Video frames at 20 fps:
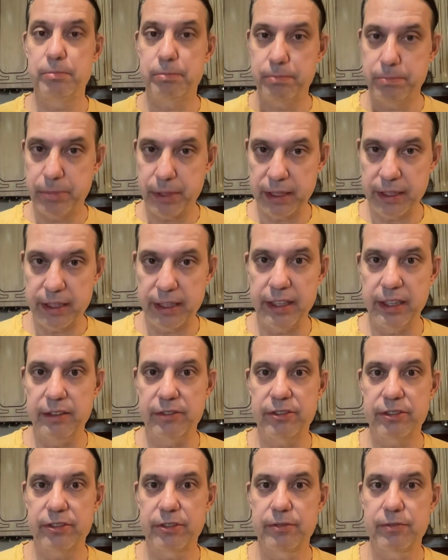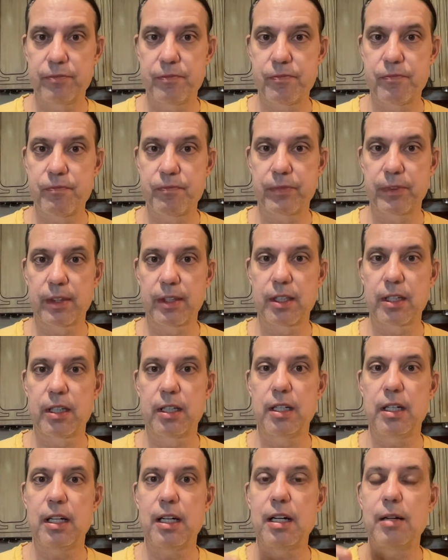believe
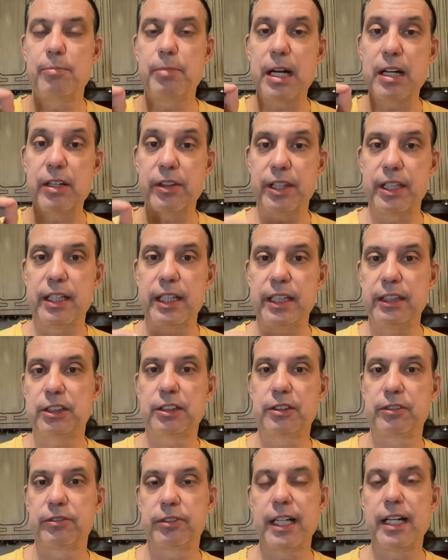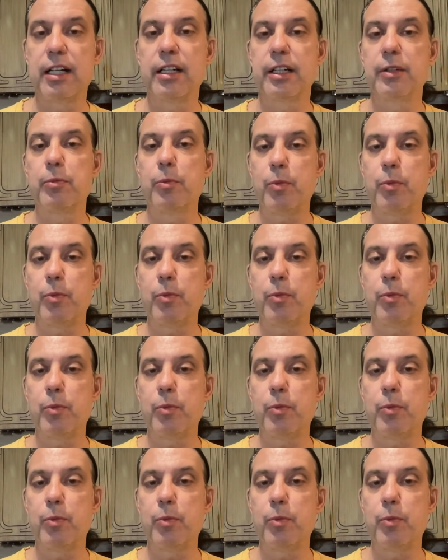about the nature of reality?